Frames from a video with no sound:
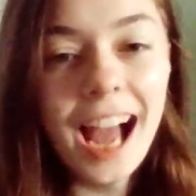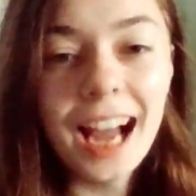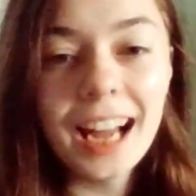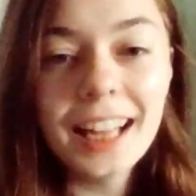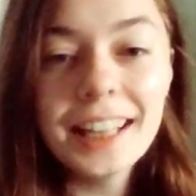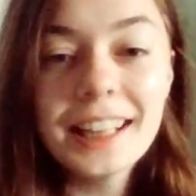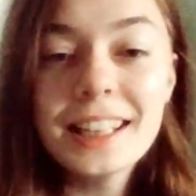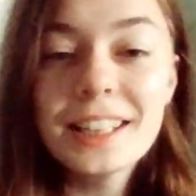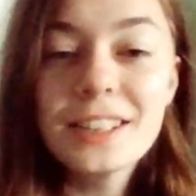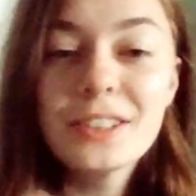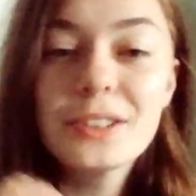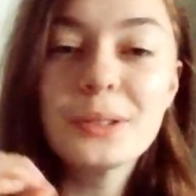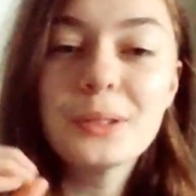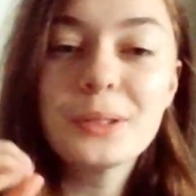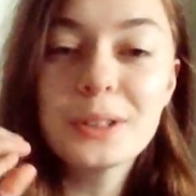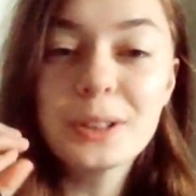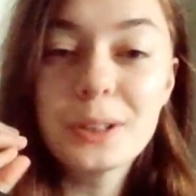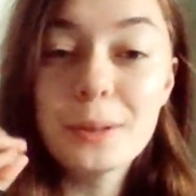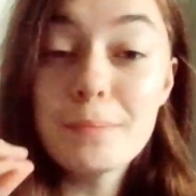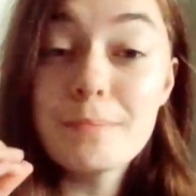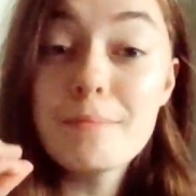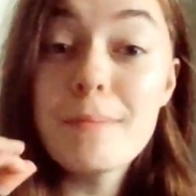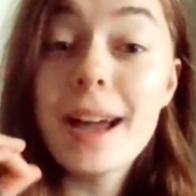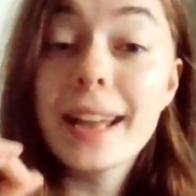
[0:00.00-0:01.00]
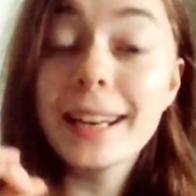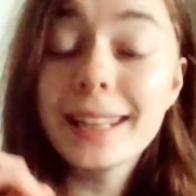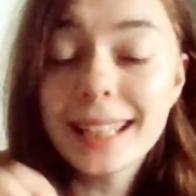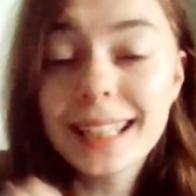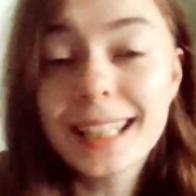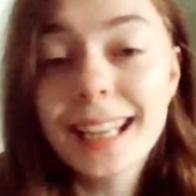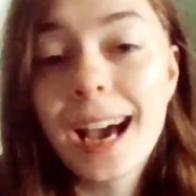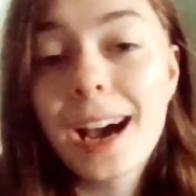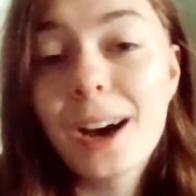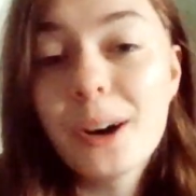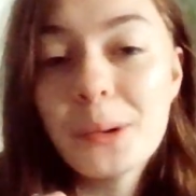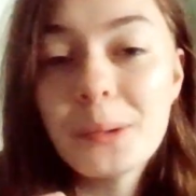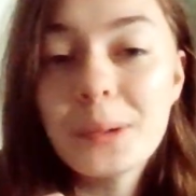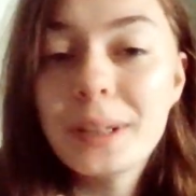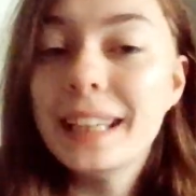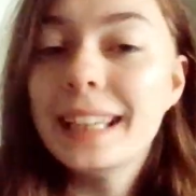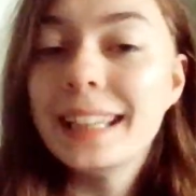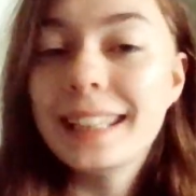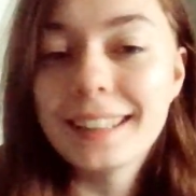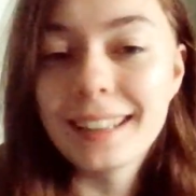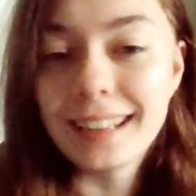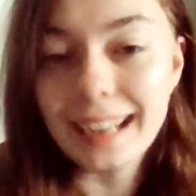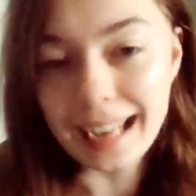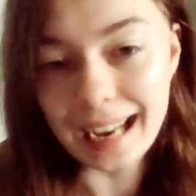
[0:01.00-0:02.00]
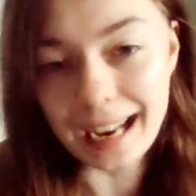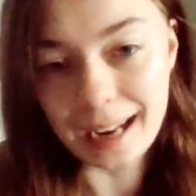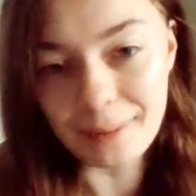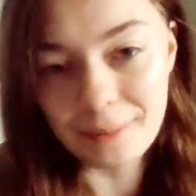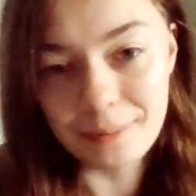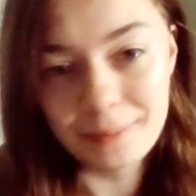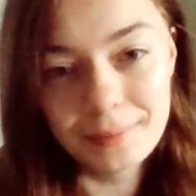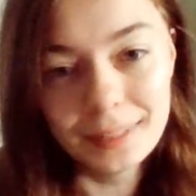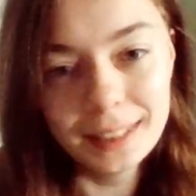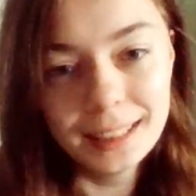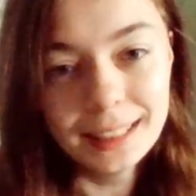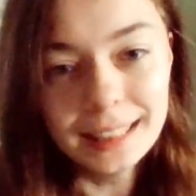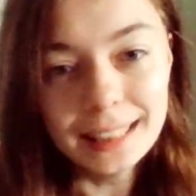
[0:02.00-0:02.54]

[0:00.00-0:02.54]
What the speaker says: And this will cement how weird I am.